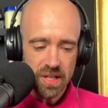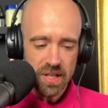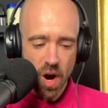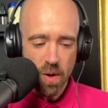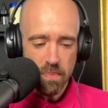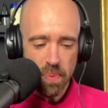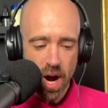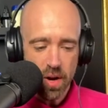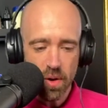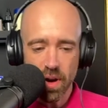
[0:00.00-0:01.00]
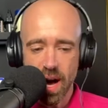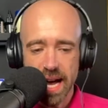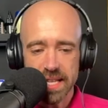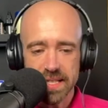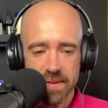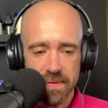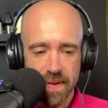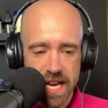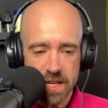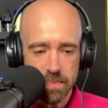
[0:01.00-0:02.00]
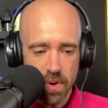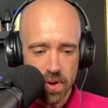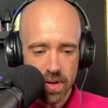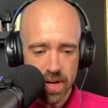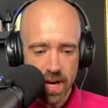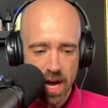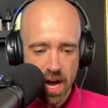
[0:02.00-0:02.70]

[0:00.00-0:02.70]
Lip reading: going by your guys' Facebook,